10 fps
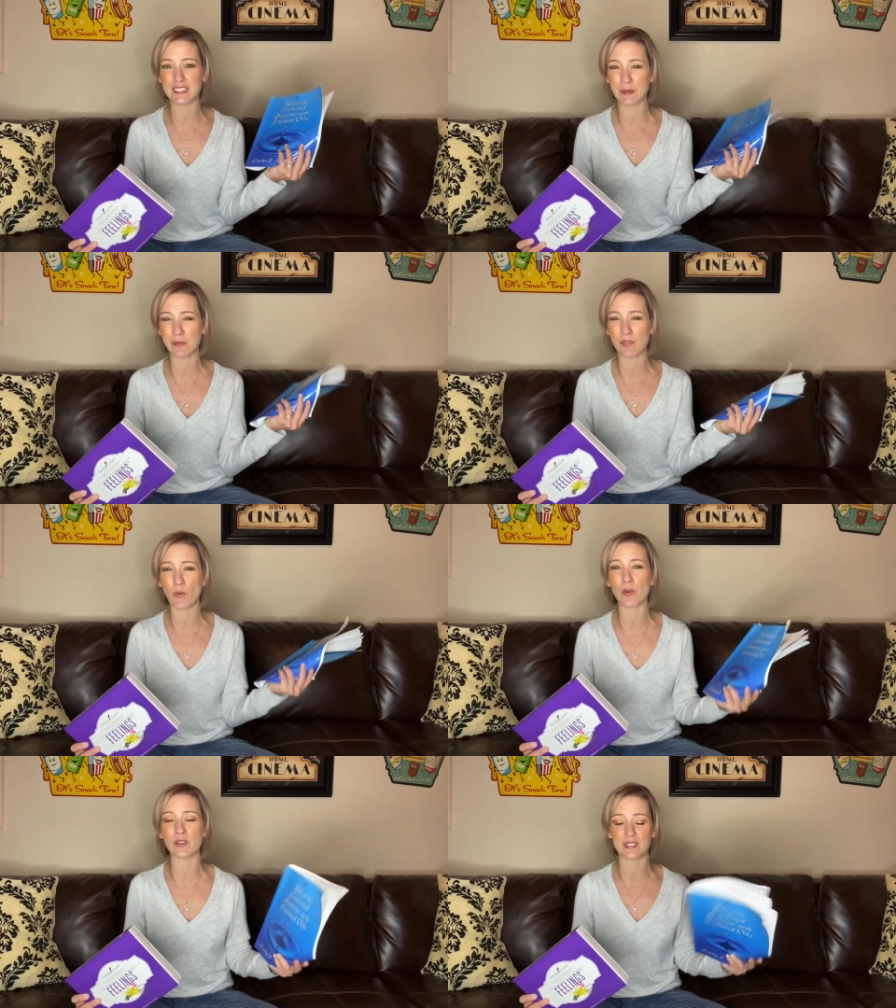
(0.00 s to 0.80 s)
at some of the
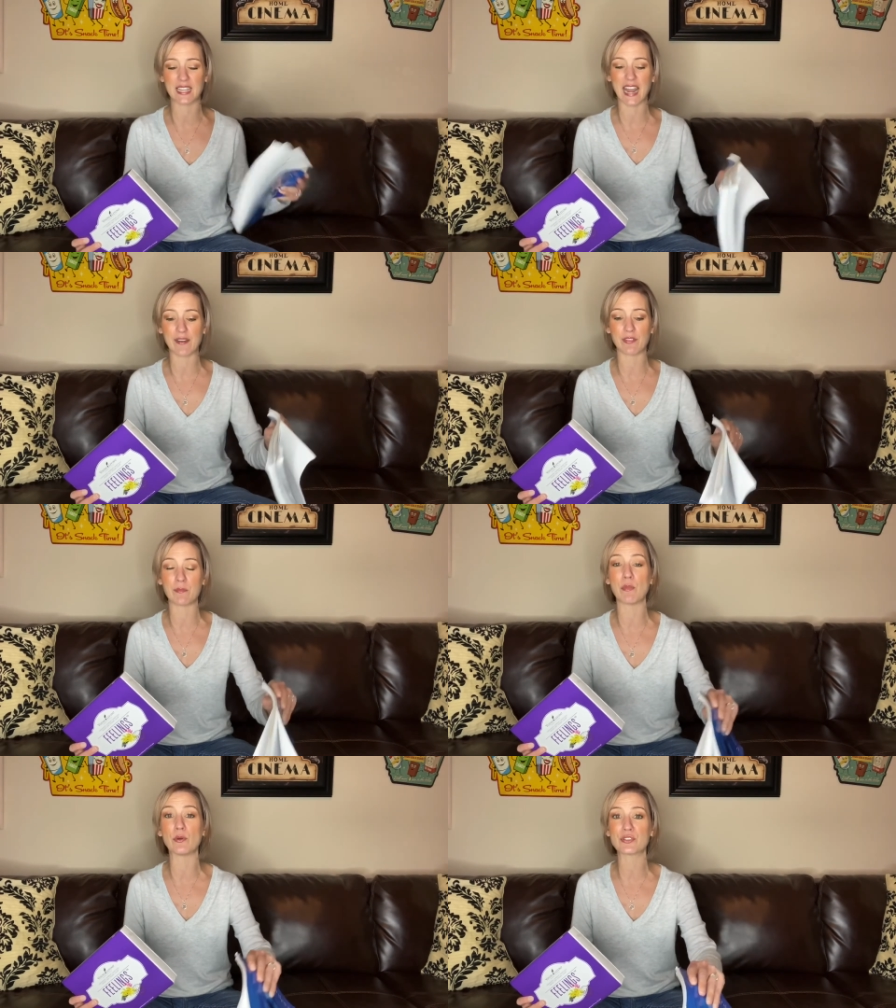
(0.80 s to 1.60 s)
oils that have the
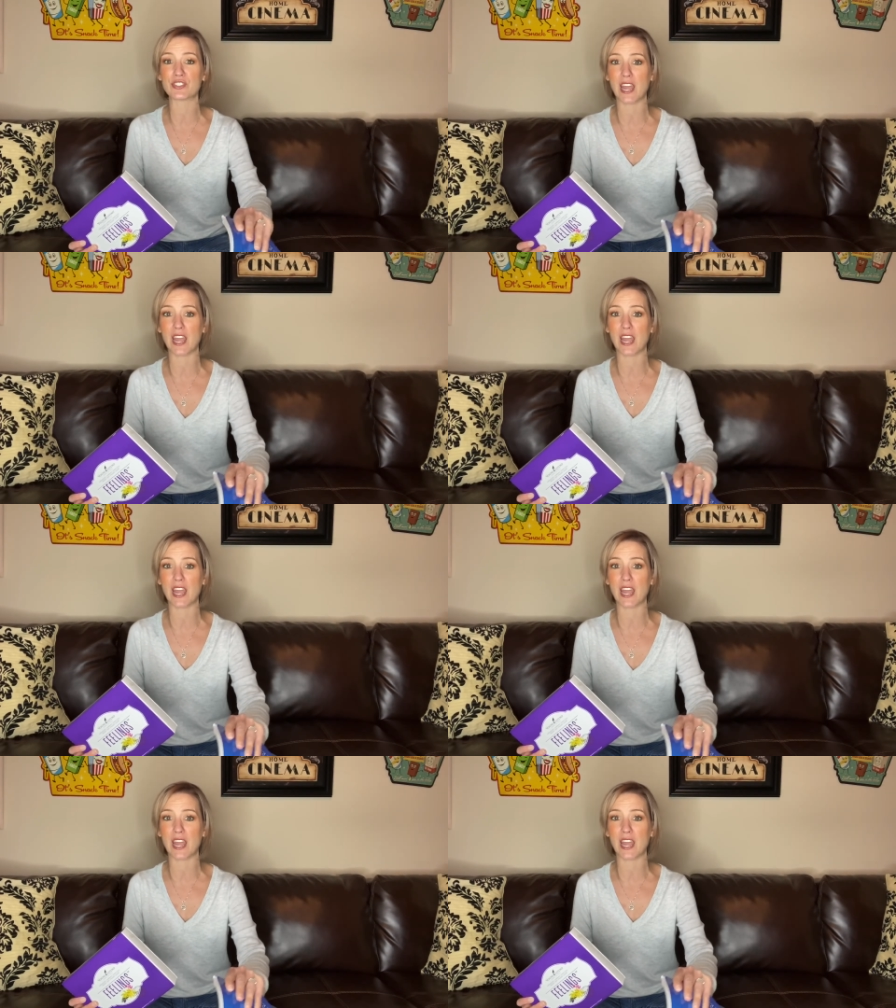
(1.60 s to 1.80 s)
most